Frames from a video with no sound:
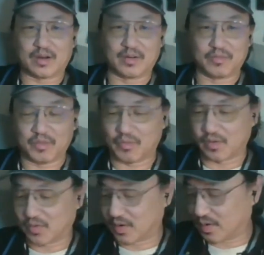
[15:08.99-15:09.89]
I don't know if you've
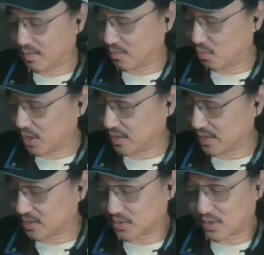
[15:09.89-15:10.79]
ever
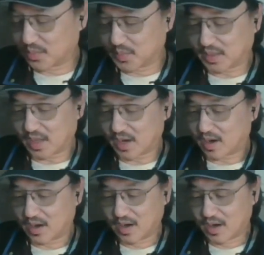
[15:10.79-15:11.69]
wielded a sword, but they're